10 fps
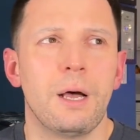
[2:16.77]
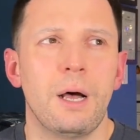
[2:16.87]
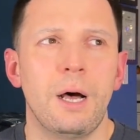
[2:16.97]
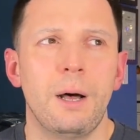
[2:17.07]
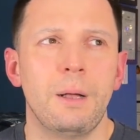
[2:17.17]

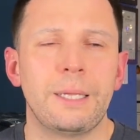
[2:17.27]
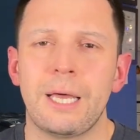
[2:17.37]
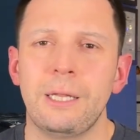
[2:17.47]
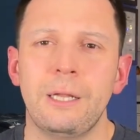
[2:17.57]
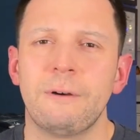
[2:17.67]
Not
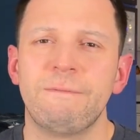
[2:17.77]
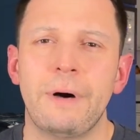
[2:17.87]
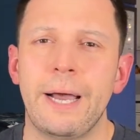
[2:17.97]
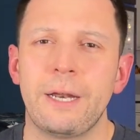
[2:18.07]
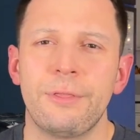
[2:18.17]
a lot of
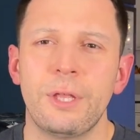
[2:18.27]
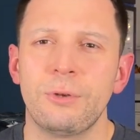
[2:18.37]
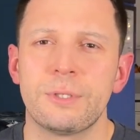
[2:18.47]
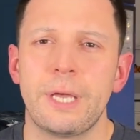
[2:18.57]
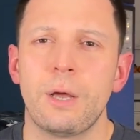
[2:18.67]
fight. I think there
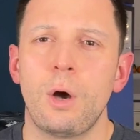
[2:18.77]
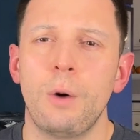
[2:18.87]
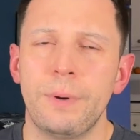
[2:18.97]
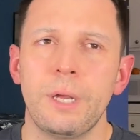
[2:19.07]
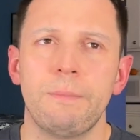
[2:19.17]
was like
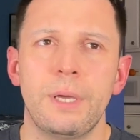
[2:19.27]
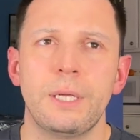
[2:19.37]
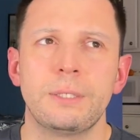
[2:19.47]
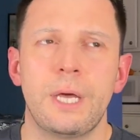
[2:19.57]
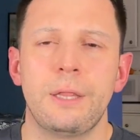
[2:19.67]
opening
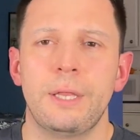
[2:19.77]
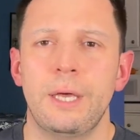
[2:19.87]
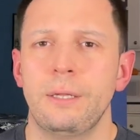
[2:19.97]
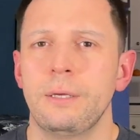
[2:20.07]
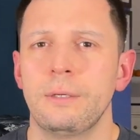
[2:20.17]
bid, and
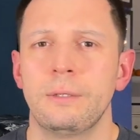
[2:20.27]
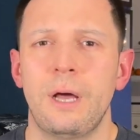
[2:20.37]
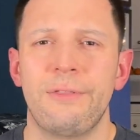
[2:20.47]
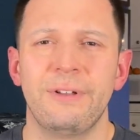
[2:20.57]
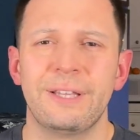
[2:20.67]
then I
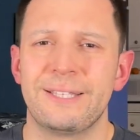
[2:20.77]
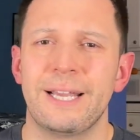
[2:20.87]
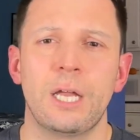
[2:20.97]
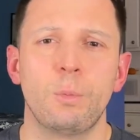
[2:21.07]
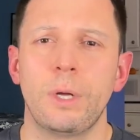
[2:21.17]
think the
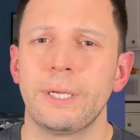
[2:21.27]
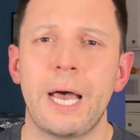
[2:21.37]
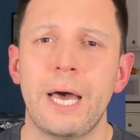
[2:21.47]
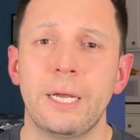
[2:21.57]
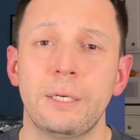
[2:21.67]
second one
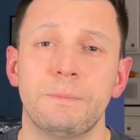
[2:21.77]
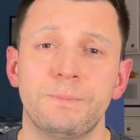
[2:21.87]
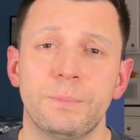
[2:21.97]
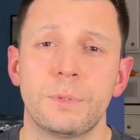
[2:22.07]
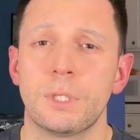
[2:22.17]
got it.
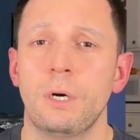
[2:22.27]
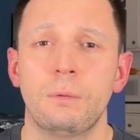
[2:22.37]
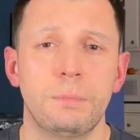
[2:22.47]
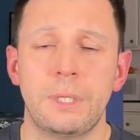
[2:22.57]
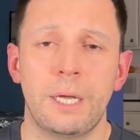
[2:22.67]
So
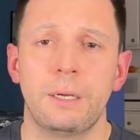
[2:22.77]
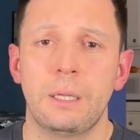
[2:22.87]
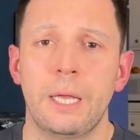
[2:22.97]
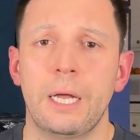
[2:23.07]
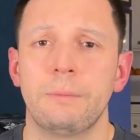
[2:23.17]
not a
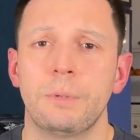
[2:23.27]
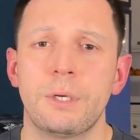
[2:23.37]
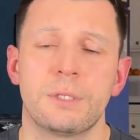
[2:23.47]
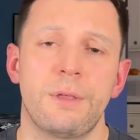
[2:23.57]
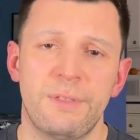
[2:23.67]
lot,
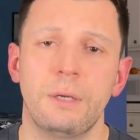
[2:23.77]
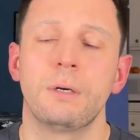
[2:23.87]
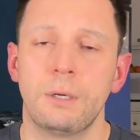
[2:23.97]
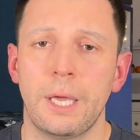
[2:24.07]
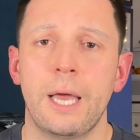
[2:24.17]
because I think
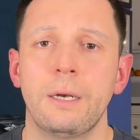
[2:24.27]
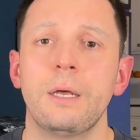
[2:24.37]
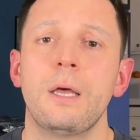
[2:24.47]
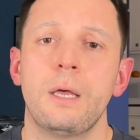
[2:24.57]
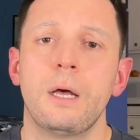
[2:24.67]
again,
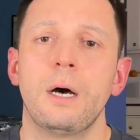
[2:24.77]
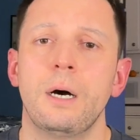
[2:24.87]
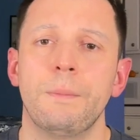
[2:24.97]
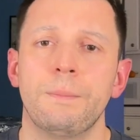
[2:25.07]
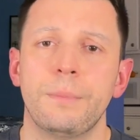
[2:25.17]

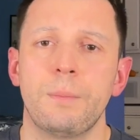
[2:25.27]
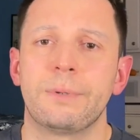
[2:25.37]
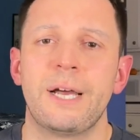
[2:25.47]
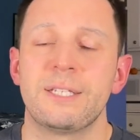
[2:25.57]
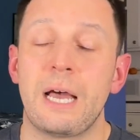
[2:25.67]
the
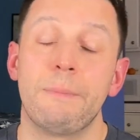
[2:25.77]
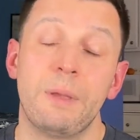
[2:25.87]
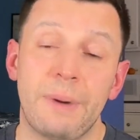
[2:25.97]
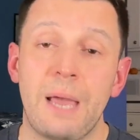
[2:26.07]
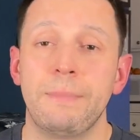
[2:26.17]
price, in
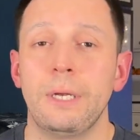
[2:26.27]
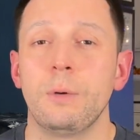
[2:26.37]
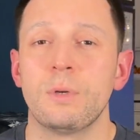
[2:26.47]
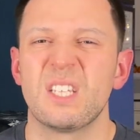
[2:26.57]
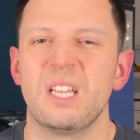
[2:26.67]
my opinion,
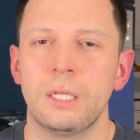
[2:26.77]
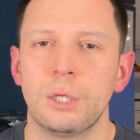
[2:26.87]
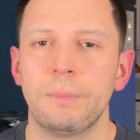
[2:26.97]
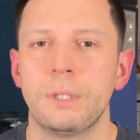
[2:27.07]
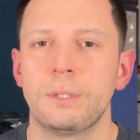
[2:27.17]
was a little
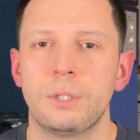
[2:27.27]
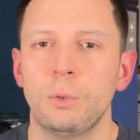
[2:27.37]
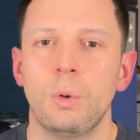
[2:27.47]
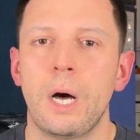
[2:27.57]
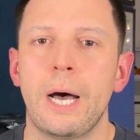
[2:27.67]
bit
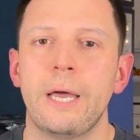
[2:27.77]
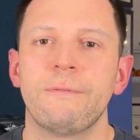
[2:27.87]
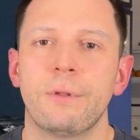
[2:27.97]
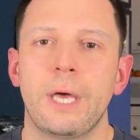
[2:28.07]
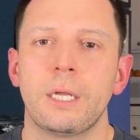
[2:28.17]
too high
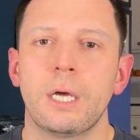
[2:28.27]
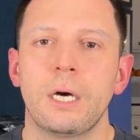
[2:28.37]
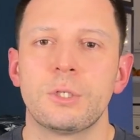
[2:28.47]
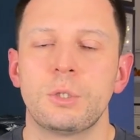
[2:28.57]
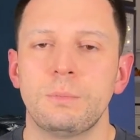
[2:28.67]
for that costume.